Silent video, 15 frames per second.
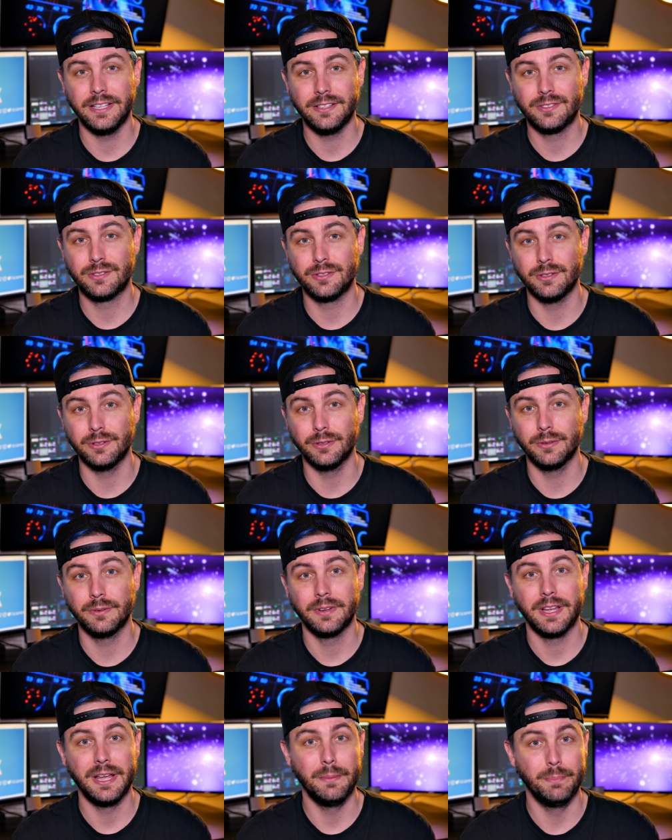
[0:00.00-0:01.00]
leads
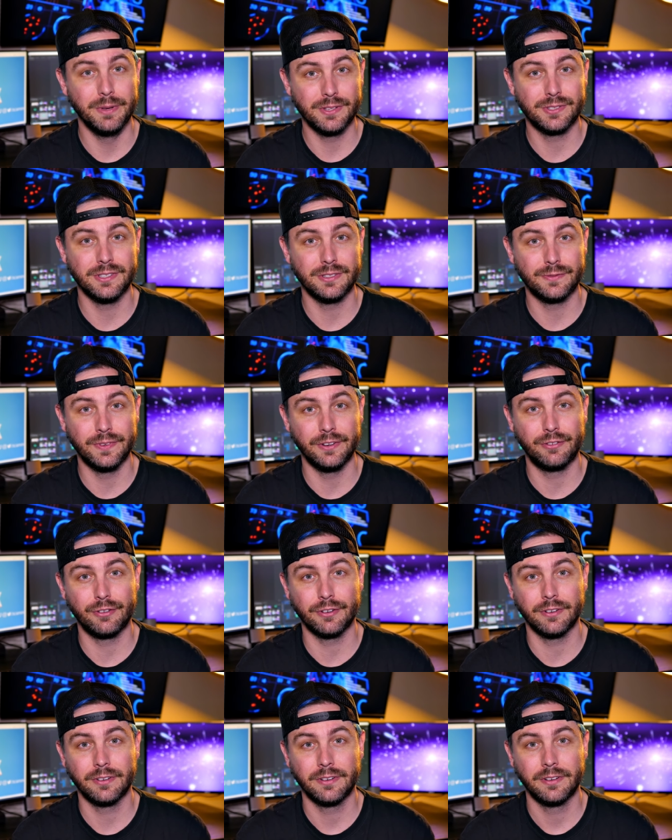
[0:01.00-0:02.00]
to a business
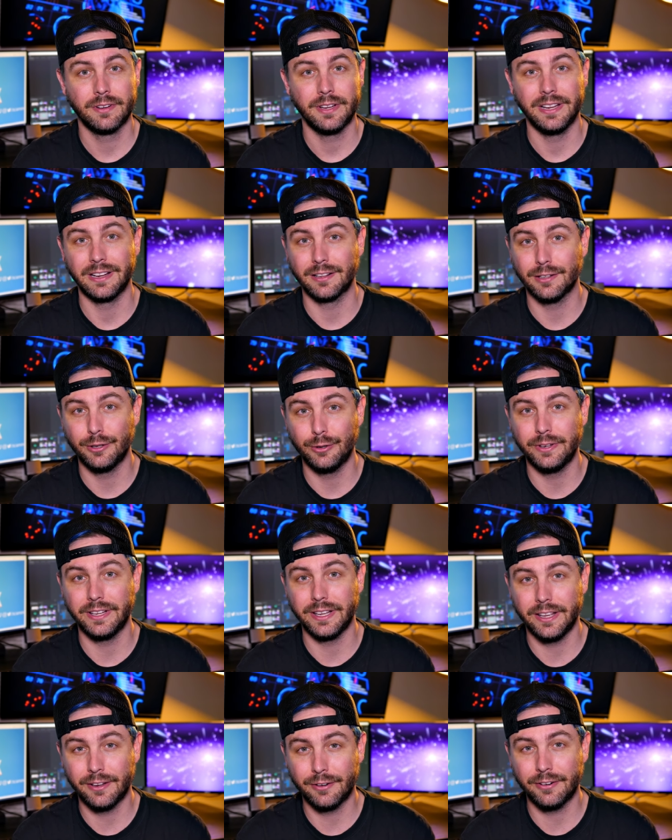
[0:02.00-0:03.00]
venture,
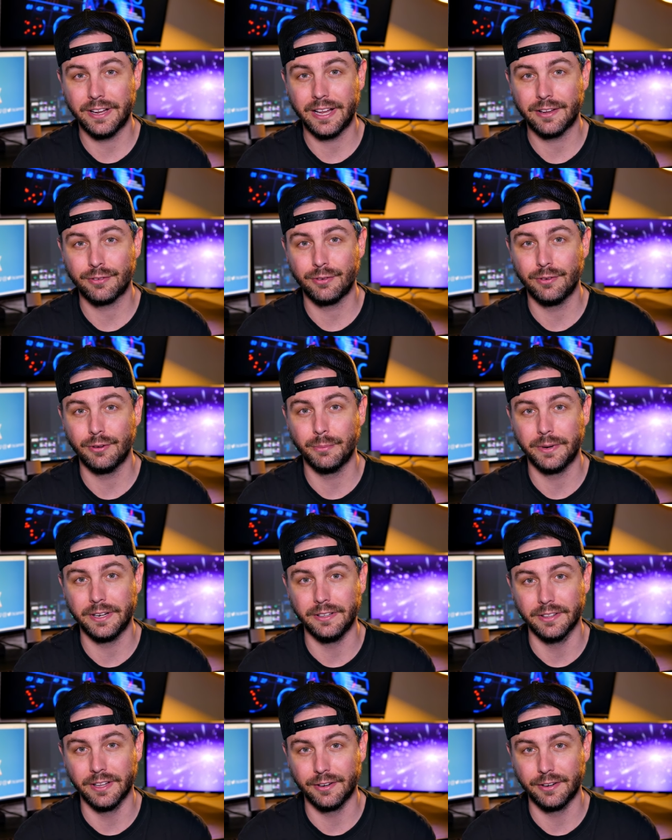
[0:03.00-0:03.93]
including international money